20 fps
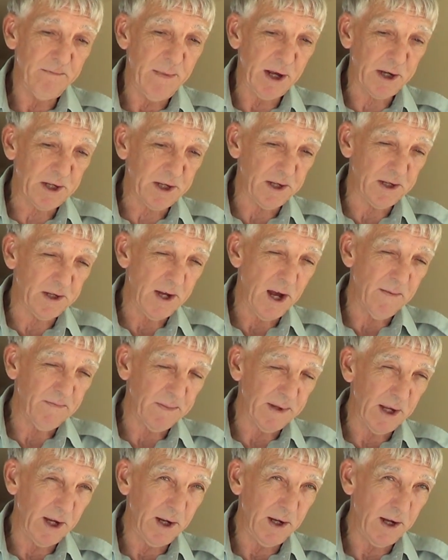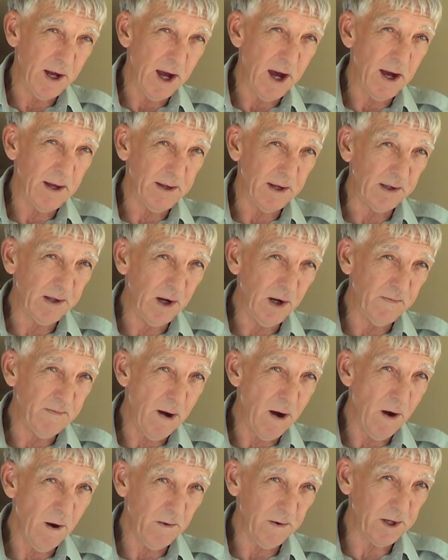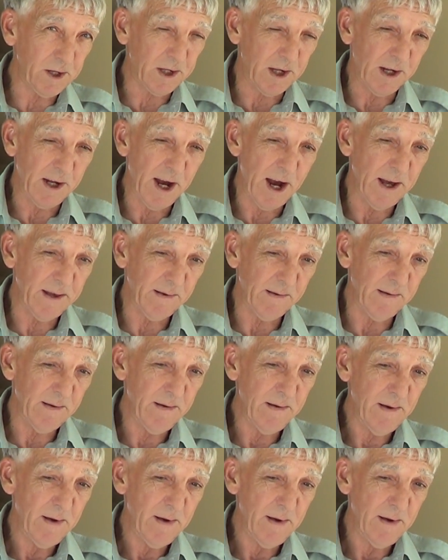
mixes up the two parts together,